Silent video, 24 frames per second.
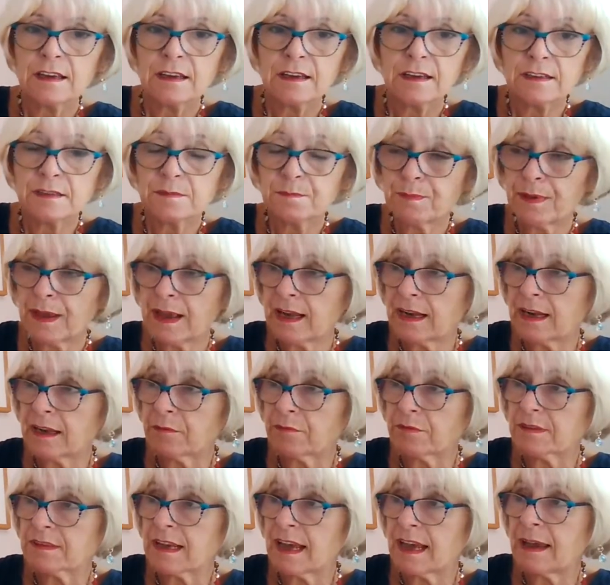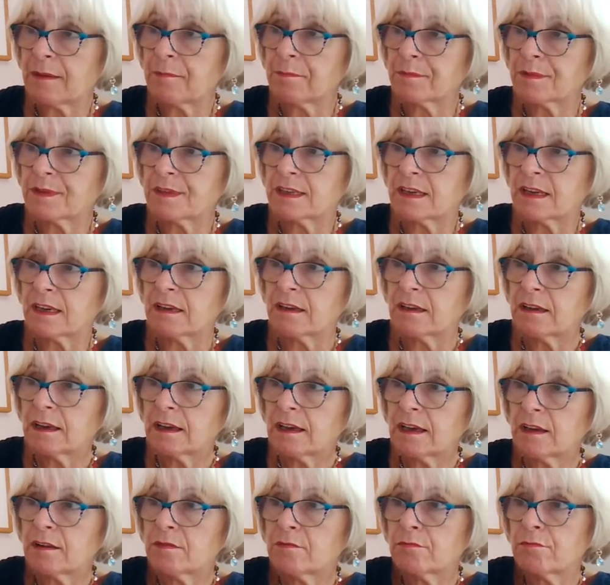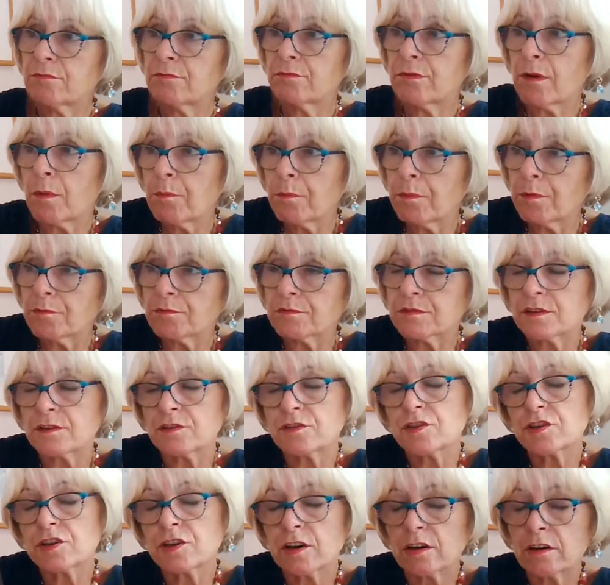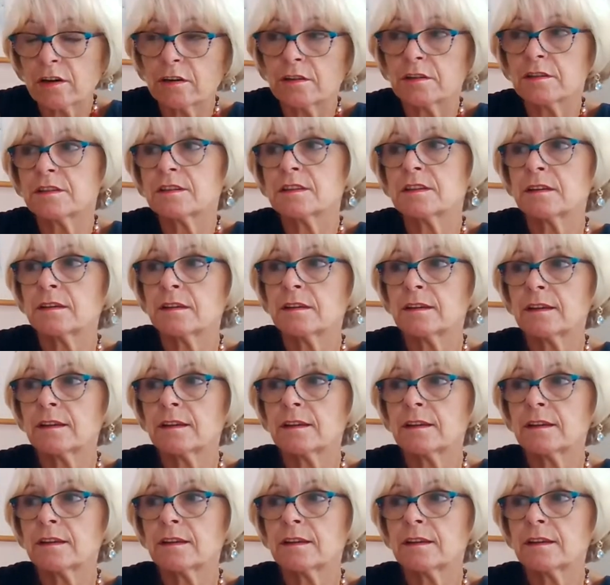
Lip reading: His belly was empty. It rumbled and churned.